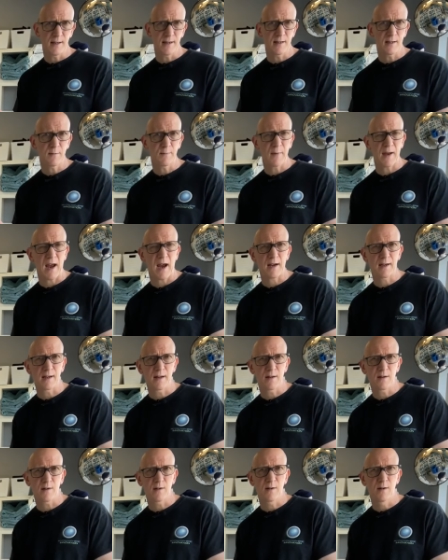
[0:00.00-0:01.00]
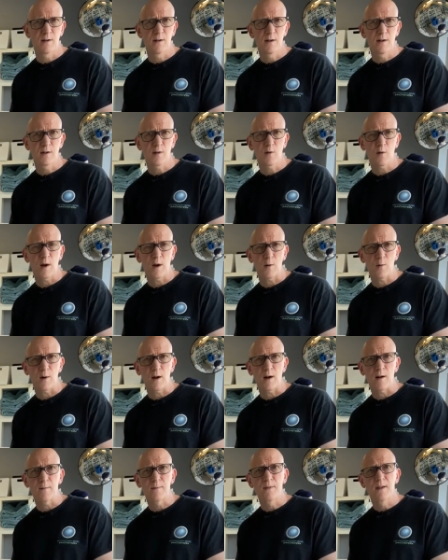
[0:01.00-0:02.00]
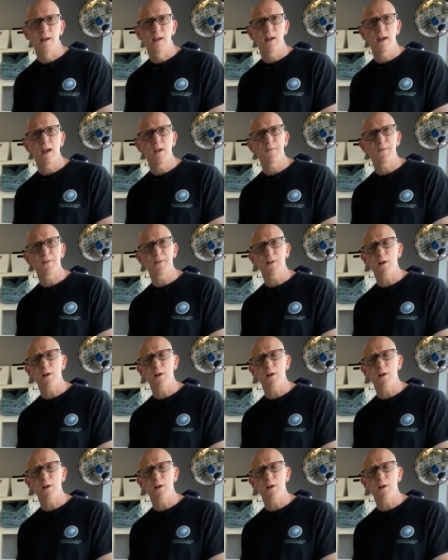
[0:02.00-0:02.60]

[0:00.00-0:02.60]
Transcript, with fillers: is packed in quite well. If you